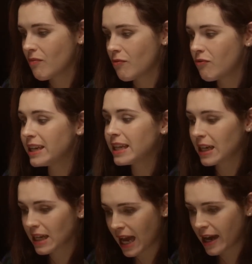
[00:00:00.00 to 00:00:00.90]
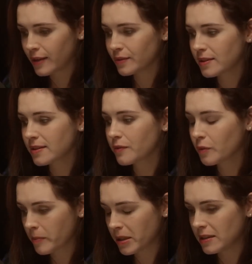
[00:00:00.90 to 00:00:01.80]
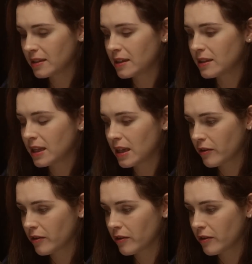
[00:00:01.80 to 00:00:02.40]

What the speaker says: reading accounts of women in the